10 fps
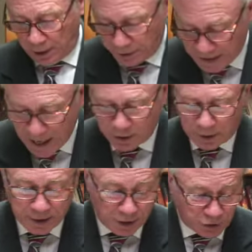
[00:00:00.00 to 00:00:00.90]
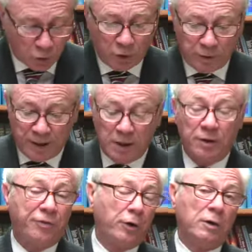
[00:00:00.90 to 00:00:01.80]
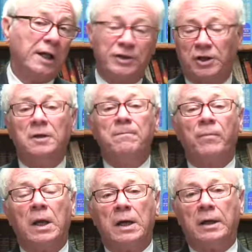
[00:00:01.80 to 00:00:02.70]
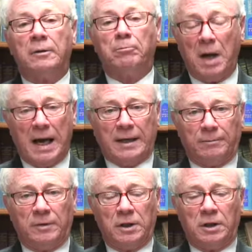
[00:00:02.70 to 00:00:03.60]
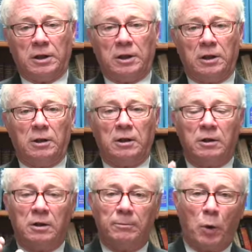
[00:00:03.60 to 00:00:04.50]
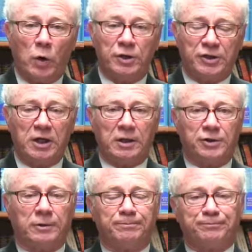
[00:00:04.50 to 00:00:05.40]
Undoubtedly, it's going to be in a third lesson, but point is this.